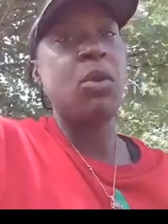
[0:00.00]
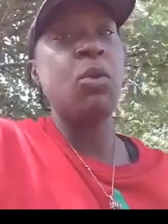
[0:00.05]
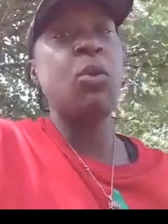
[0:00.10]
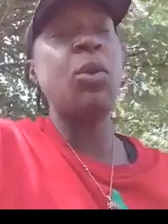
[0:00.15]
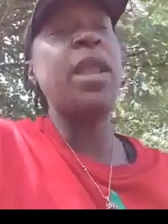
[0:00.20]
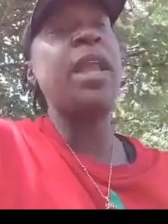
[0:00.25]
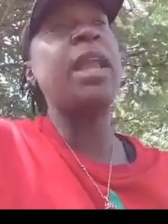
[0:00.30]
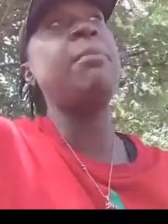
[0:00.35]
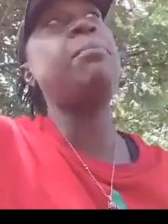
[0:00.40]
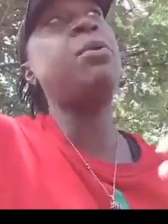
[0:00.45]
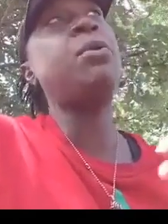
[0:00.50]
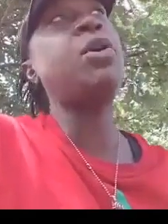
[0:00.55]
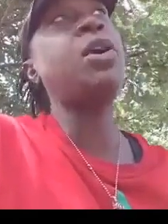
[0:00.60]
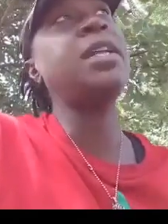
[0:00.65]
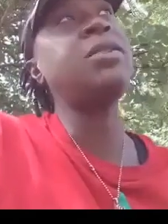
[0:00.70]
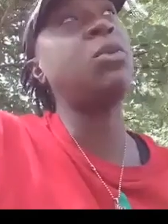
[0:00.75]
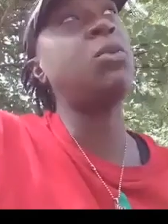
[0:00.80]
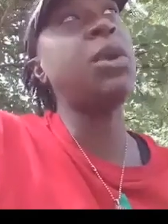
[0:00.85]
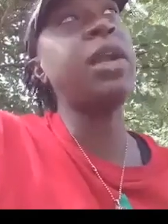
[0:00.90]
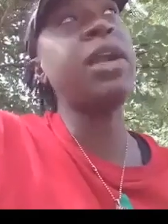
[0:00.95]

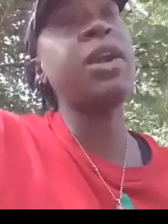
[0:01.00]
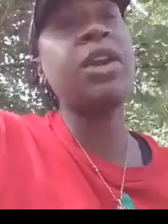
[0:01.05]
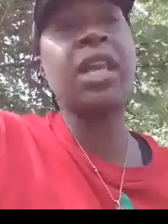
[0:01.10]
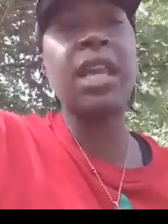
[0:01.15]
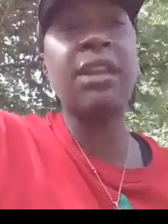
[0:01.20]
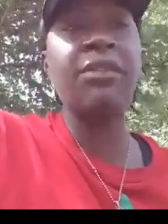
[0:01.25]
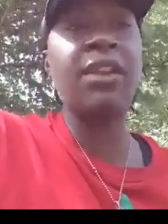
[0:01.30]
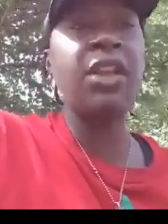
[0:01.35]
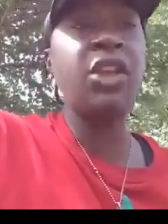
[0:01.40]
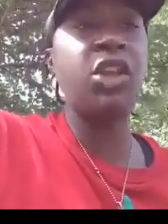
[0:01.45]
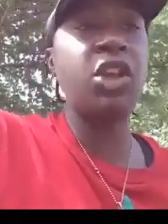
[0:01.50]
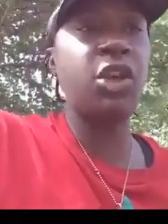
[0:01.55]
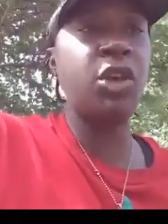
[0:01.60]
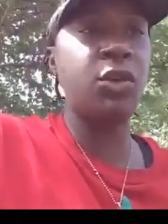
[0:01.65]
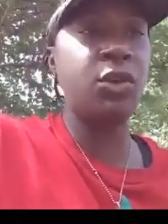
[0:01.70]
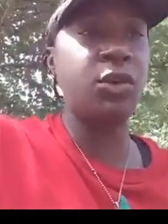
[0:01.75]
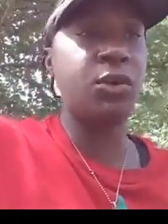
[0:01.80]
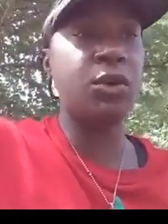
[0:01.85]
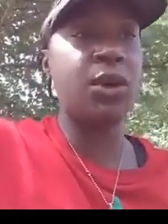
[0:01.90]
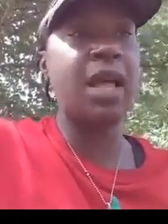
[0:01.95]
We are giving
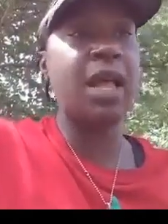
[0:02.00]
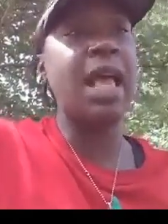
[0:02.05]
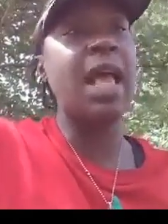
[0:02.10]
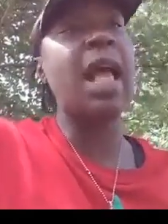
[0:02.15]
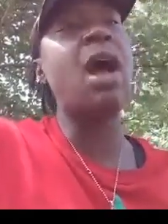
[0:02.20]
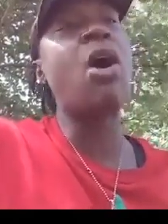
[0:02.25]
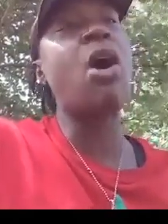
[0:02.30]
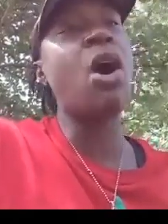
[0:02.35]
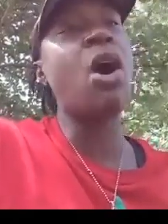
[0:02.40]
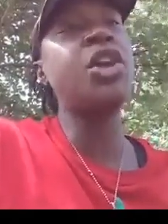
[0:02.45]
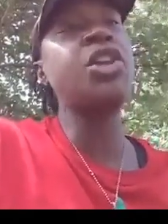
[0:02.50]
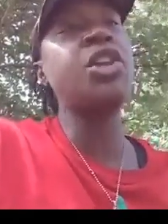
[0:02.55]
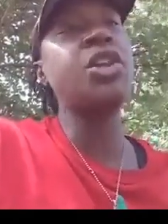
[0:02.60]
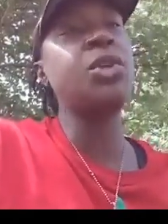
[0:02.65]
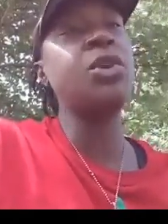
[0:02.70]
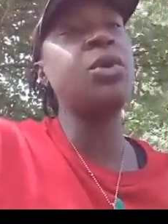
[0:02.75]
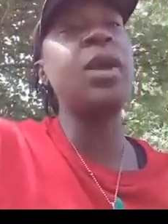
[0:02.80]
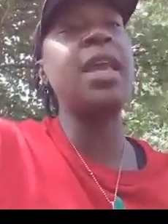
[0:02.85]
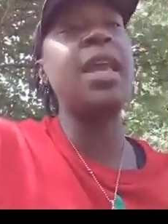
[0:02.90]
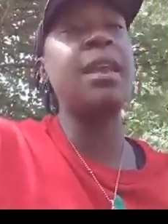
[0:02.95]
you, all
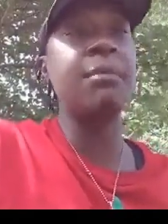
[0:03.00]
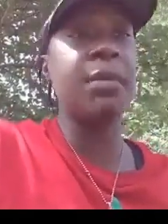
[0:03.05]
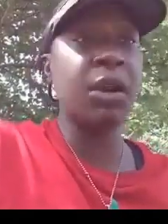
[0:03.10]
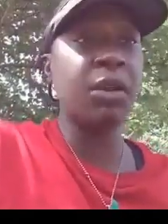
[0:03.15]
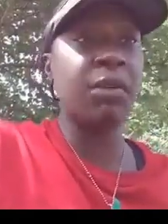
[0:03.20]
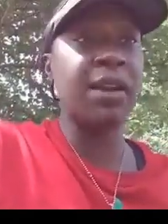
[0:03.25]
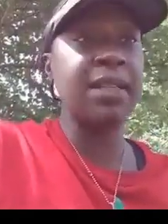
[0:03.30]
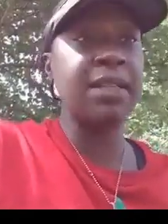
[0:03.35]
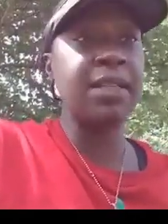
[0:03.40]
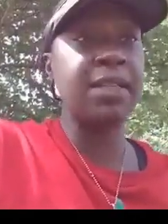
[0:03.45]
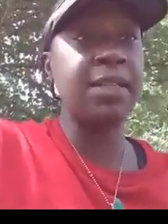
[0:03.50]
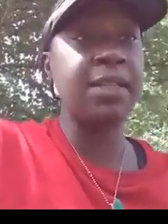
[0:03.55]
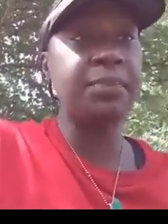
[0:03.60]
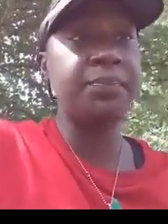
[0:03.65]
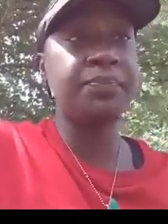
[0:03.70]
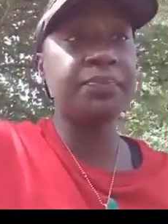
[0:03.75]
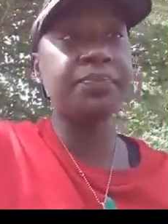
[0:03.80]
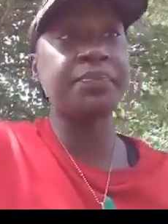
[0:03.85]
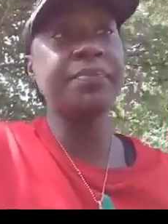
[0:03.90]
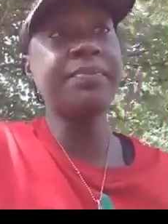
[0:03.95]
you immigrants,
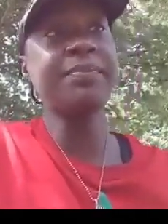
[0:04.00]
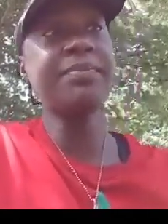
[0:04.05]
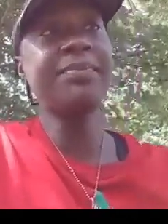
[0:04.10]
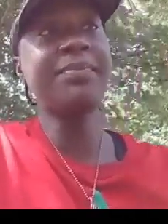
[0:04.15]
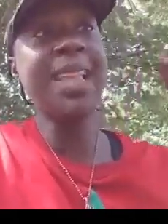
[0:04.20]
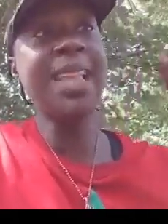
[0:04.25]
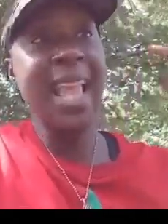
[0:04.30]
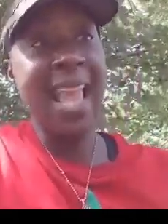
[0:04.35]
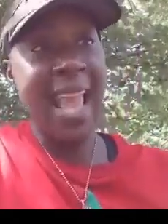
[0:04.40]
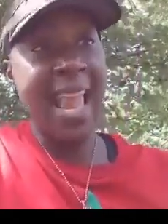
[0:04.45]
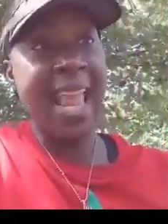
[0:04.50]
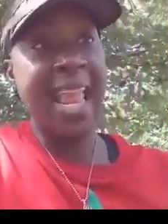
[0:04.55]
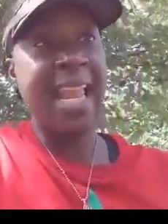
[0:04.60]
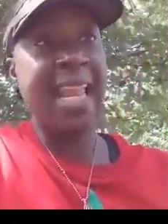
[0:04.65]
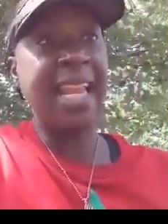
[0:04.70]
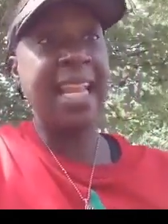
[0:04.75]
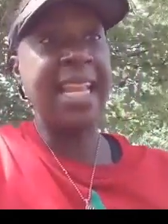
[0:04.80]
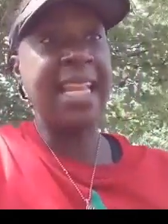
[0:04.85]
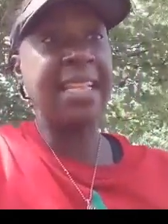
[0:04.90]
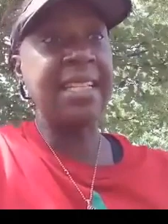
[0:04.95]

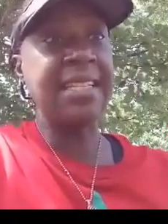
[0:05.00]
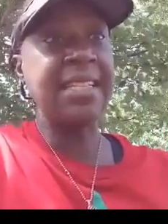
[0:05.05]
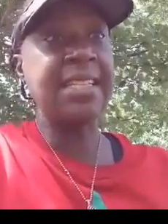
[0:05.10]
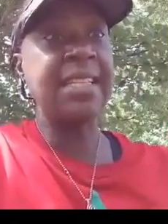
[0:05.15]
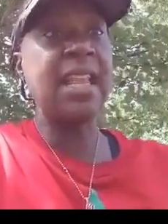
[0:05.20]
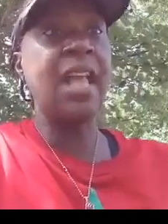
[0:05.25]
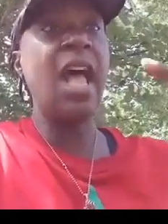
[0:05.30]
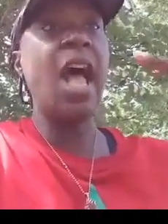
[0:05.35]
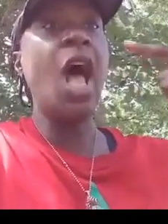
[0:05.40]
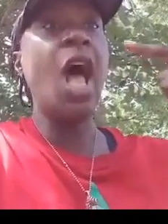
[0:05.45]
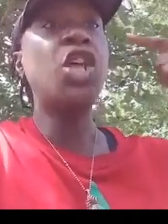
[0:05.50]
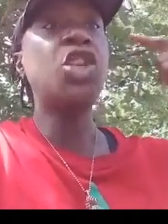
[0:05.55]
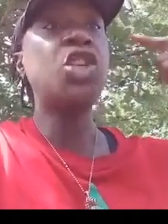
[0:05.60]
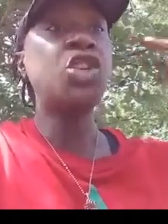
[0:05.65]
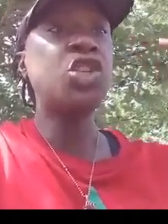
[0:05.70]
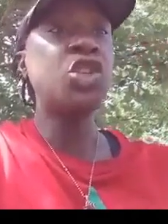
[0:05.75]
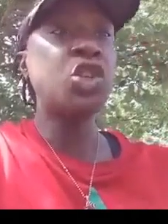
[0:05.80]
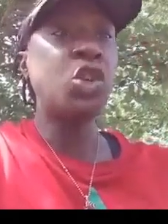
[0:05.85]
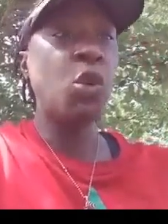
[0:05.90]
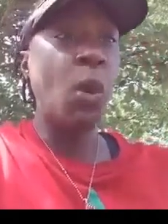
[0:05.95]
aliens,
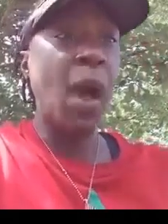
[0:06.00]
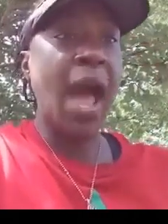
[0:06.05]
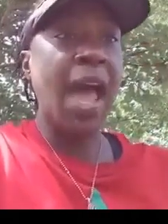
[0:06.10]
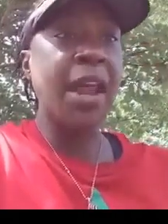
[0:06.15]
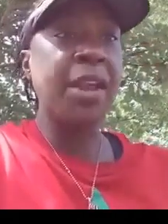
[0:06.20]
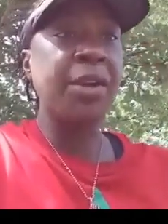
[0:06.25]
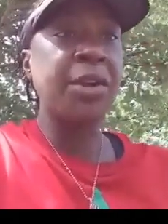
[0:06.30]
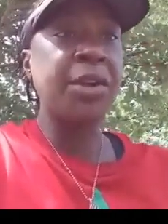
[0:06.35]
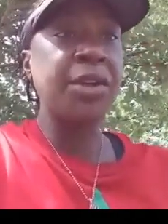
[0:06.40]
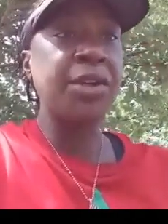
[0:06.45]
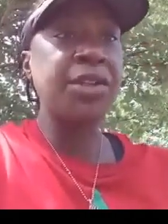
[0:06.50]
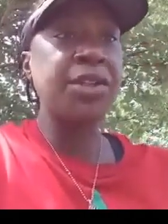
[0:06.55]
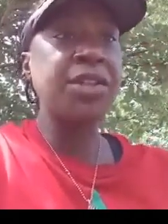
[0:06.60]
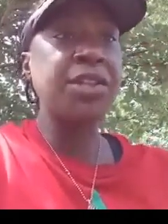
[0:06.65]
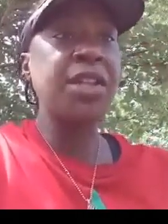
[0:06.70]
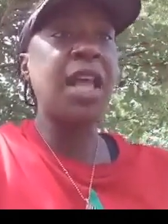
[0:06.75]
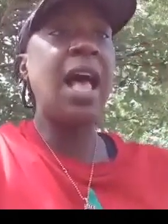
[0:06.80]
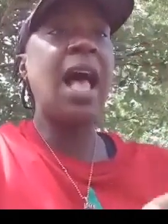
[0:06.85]
squatters,